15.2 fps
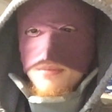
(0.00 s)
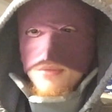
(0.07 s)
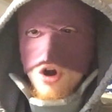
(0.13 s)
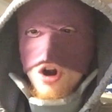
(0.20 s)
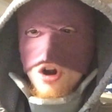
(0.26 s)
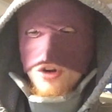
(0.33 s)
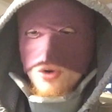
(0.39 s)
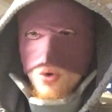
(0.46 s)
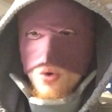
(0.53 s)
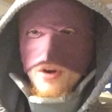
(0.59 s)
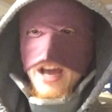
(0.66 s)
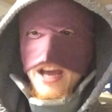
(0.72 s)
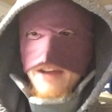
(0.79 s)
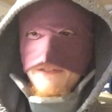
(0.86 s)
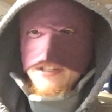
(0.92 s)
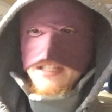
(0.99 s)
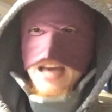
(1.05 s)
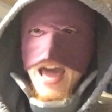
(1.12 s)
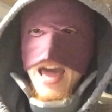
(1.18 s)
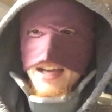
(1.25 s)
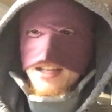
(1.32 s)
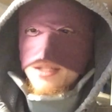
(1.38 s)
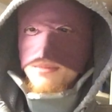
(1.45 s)
hardcore knife
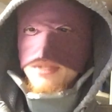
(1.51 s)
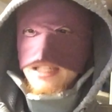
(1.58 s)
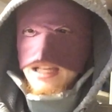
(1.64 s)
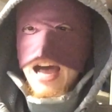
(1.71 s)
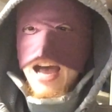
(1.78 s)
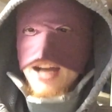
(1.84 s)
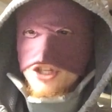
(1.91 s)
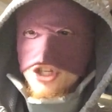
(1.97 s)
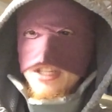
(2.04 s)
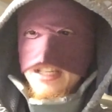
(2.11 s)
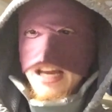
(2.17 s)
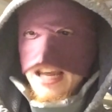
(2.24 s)
attacks, some slashes,